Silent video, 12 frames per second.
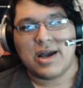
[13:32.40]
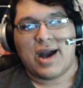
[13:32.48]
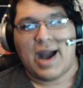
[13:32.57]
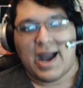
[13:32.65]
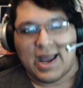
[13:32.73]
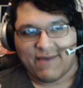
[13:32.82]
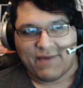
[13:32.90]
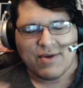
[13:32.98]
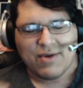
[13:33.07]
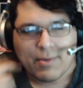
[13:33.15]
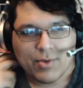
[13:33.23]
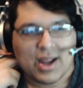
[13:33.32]
If I
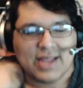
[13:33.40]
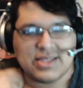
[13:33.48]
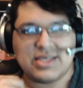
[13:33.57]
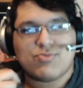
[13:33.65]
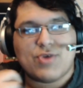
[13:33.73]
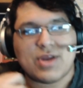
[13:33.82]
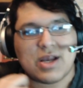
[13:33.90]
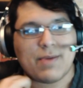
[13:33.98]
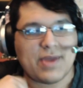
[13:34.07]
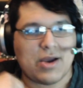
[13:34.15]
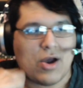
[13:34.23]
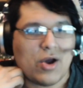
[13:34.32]
remember I did bring up
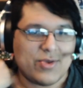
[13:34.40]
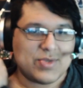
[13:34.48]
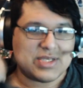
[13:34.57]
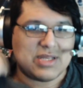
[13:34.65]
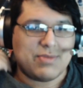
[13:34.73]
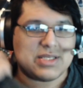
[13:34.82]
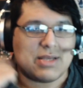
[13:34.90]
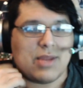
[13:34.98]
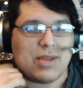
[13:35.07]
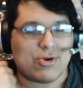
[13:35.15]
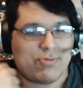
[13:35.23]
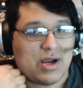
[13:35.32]
that there was going to be some
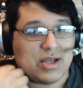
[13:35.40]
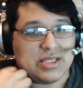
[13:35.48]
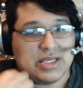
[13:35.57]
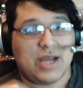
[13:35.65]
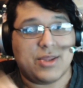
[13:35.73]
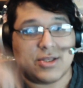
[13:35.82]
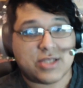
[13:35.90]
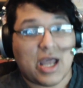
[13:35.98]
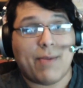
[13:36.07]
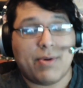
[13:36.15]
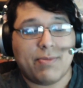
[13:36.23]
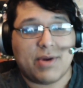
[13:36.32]
letterboxing on the
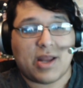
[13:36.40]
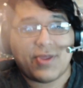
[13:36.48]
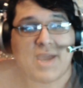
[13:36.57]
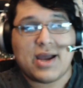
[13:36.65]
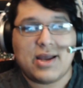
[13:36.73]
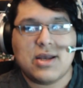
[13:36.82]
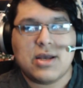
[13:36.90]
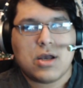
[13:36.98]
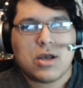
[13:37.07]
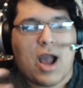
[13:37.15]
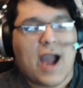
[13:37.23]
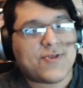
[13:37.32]
top, but I
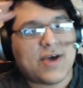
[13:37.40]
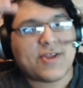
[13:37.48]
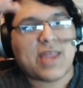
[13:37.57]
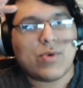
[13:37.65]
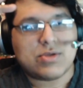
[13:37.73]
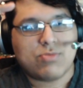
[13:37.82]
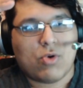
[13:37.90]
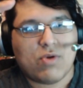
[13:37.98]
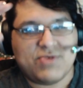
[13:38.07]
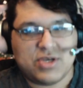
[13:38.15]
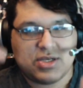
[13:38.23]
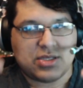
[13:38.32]
thought that was more of
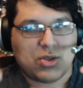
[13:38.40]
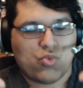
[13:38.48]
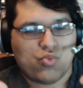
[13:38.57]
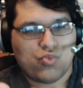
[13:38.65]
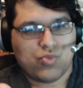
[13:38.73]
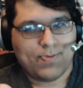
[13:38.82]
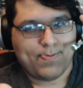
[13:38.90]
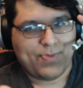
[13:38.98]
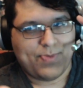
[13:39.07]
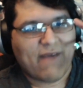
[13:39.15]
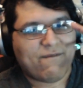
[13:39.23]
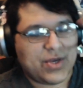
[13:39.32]
just
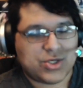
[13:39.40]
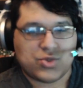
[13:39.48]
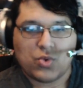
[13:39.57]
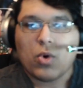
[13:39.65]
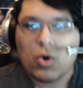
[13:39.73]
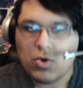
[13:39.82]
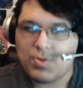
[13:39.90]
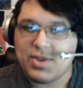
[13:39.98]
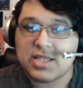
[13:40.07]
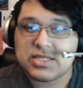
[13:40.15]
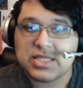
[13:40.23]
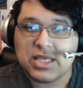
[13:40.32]
a visual
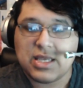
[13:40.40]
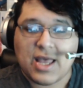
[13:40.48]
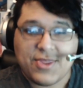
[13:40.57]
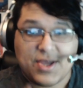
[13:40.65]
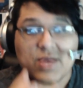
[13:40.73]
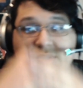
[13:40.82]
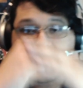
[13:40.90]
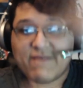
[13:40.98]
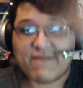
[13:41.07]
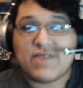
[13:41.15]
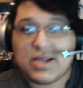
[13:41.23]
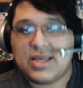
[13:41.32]
OBS thing. I thought it was going to
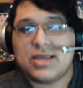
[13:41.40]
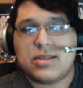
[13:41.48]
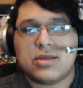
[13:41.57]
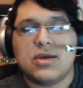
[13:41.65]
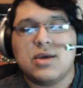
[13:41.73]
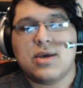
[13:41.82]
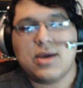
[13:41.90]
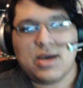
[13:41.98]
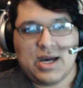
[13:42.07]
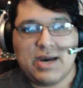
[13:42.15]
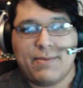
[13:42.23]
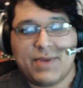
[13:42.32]
fill in,
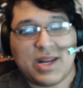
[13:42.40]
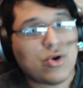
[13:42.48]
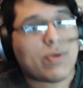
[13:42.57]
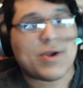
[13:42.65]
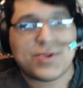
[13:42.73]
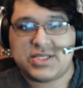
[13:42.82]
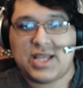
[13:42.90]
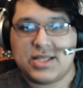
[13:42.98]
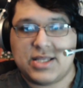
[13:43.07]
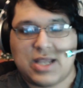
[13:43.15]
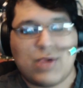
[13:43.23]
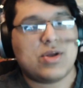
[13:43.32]
but I knew about the
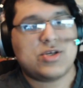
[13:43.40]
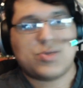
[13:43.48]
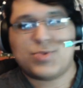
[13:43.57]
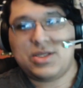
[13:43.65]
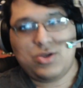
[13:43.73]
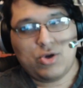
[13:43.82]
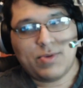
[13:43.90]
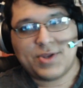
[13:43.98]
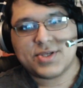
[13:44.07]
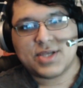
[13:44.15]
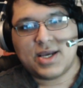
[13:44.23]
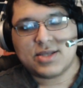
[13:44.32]
sides. I 100% knew about the
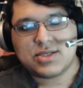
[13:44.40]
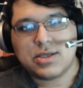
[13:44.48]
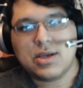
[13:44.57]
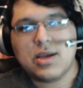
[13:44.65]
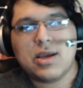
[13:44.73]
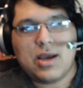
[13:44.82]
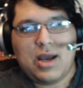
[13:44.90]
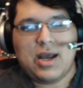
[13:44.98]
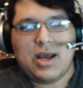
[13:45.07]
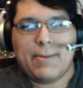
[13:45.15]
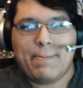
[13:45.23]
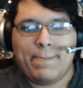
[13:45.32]
sides.
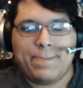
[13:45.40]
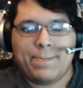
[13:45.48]
Um,